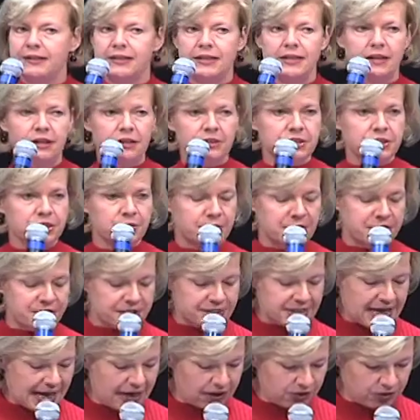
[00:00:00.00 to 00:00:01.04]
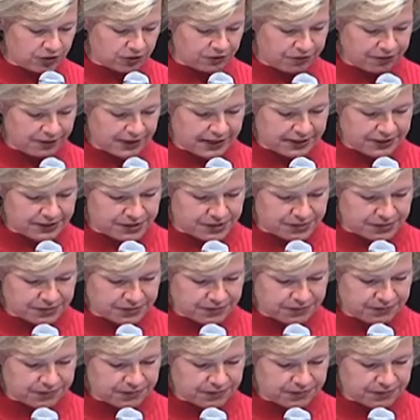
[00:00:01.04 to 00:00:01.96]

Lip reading: the ultimate sacrifice.